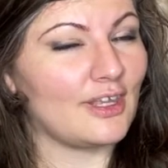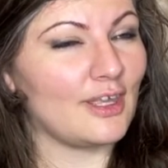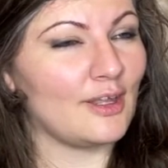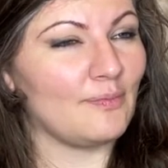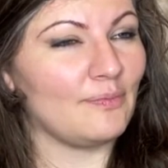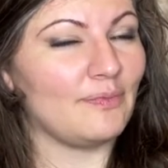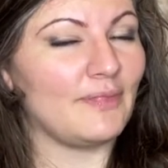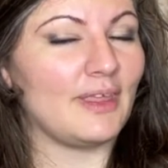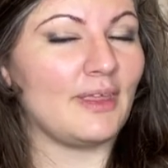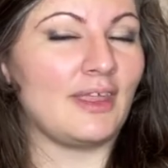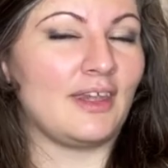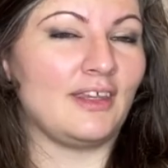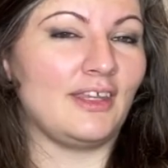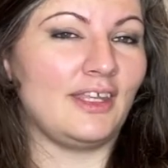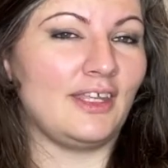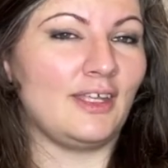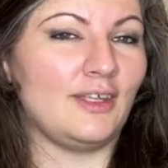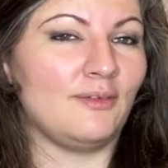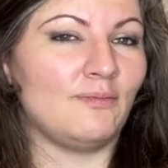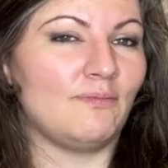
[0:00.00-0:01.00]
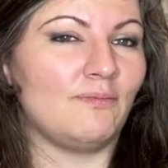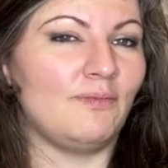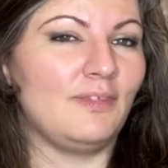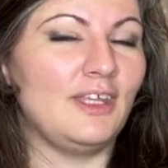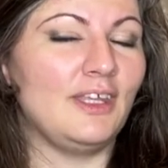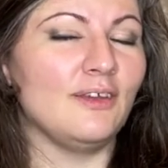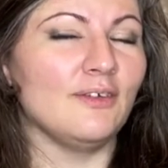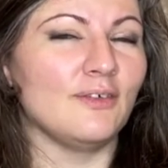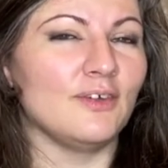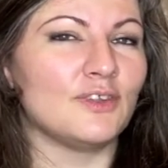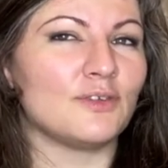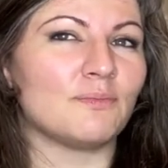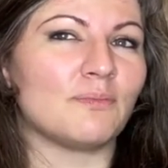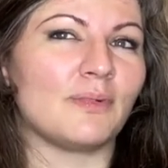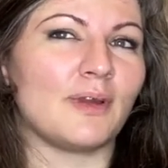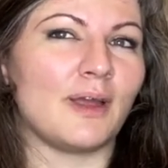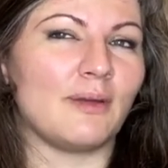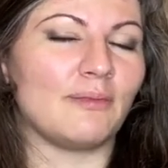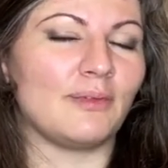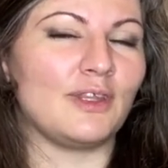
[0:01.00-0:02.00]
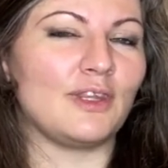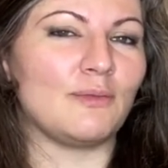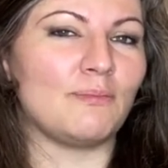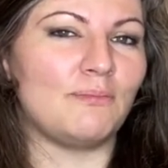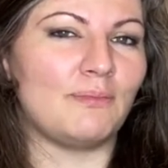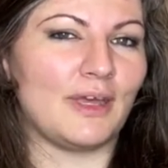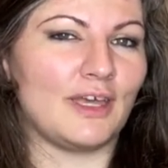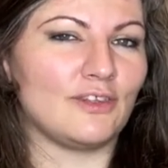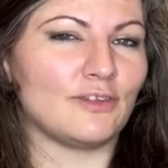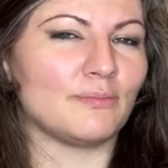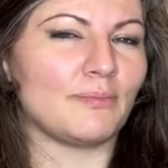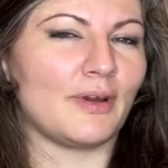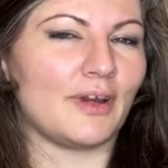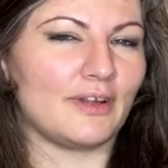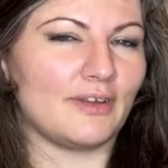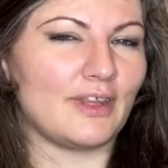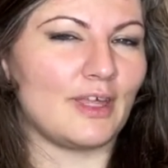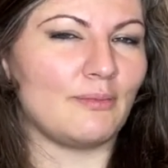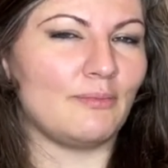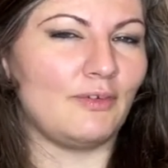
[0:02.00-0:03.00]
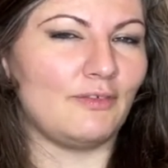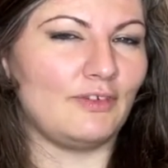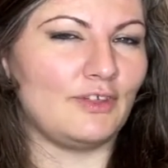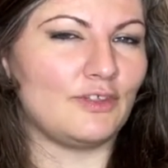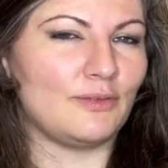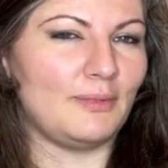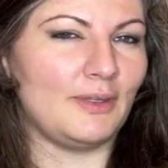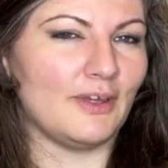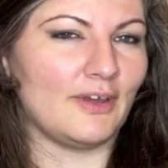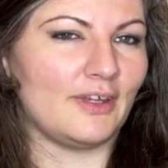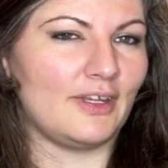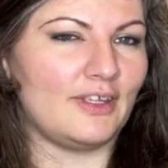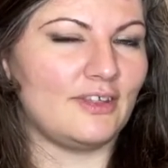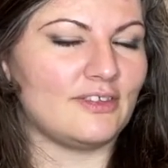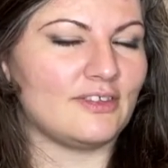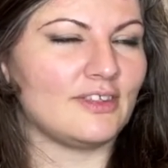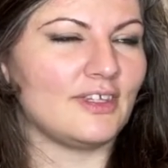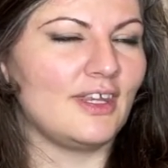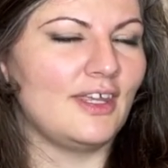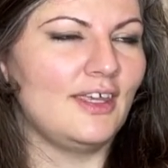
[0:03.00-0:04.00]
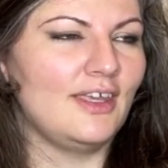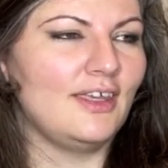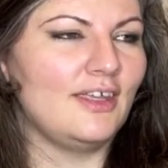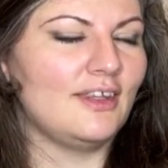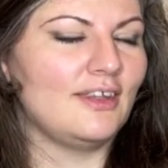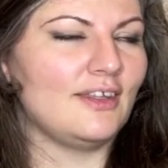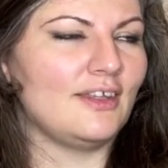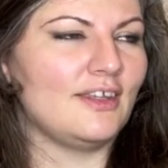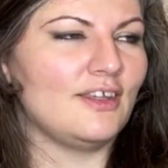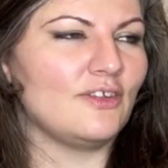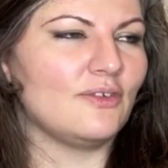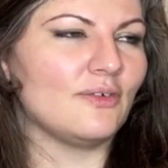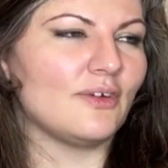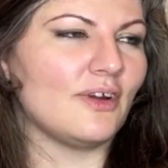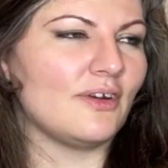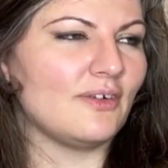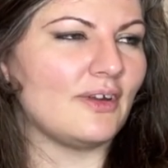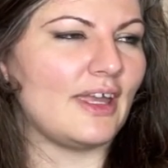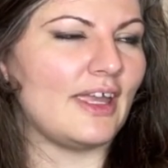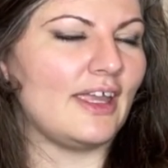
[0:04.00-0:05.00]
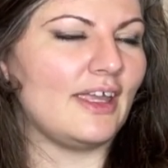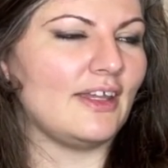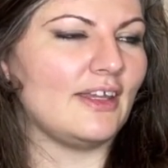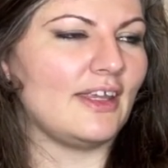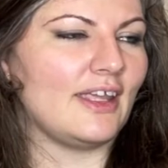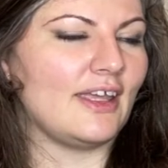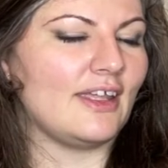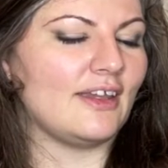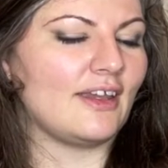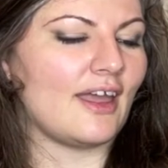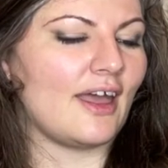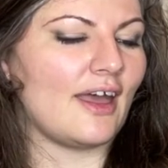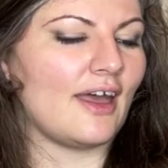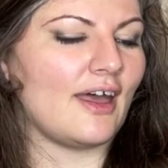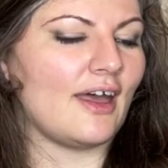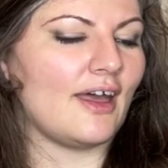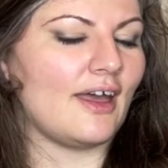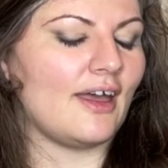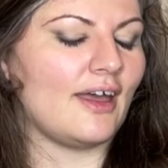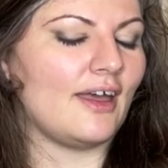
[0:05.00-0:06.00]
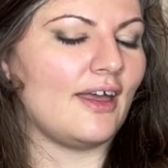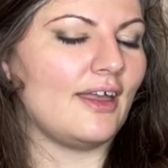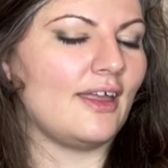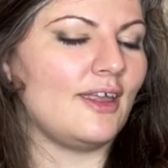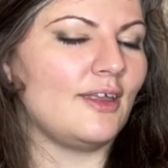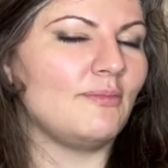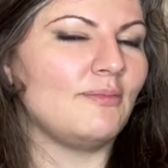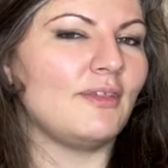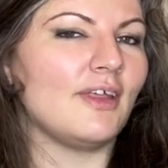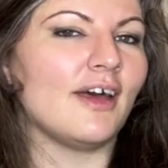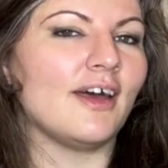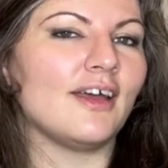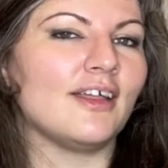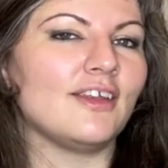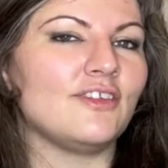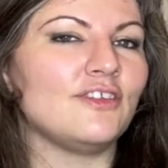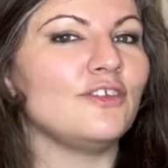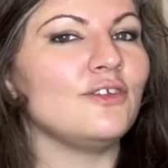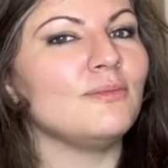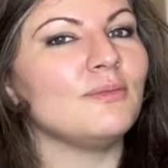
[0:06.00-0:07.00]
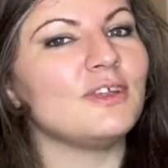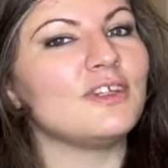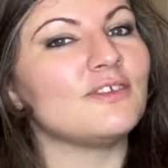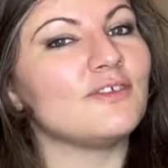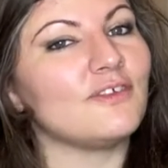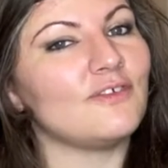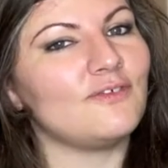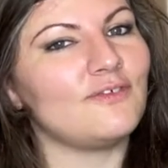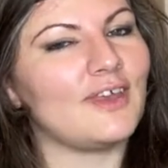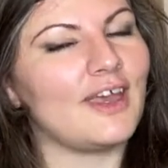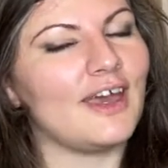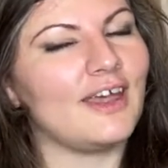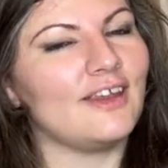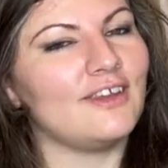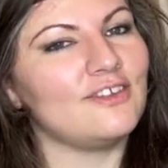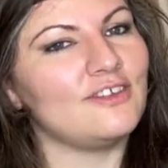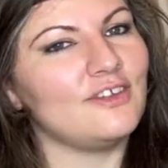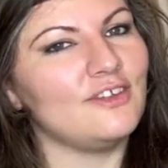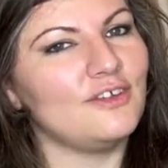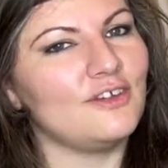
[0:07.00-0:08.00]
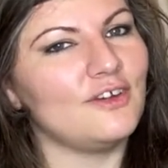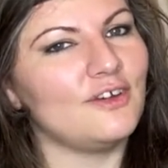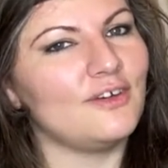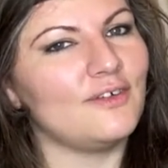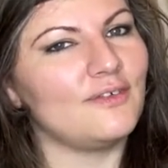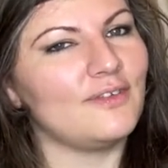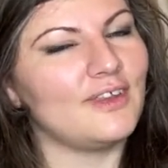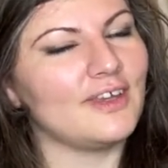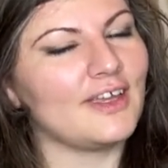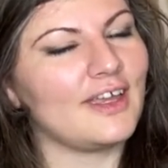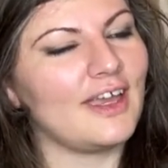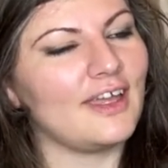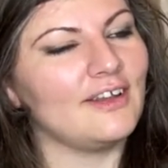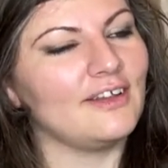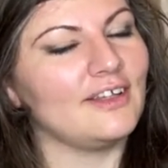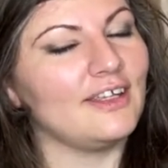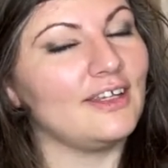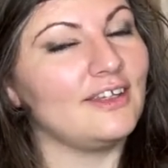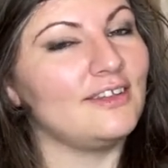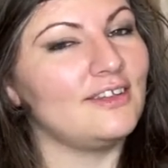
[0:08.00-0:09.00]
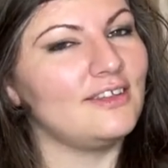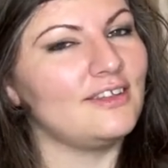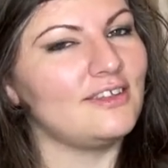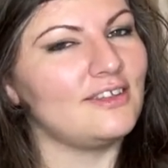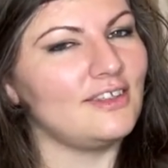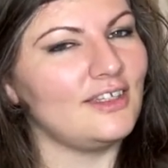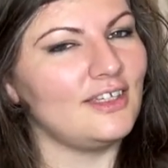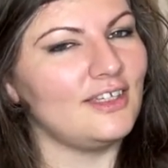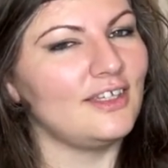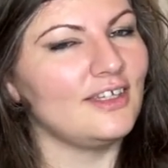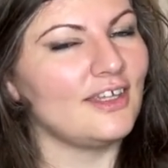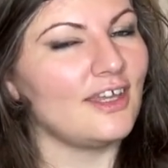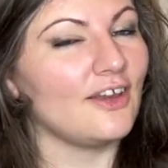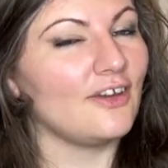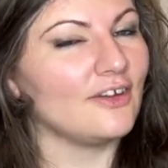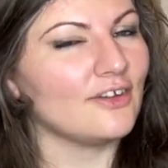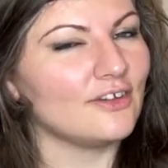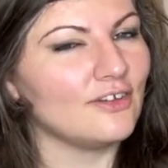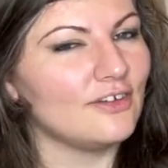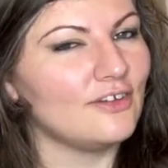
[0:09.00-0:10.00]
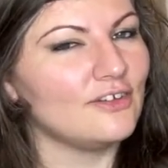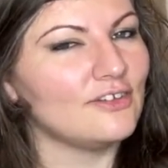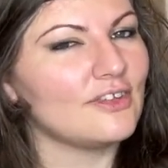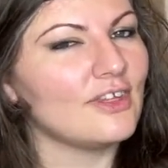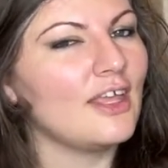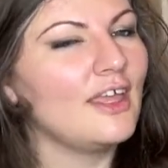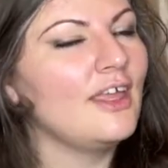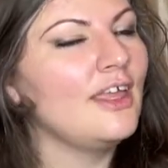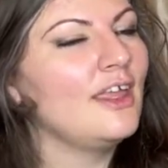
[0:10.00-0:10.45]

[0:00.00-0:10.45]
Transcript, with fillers: um, and he he was probably the best part of that movie. To be honest, the kids were all right, and I am not too much of a fan, as you know, of the kind of like ditzy characters.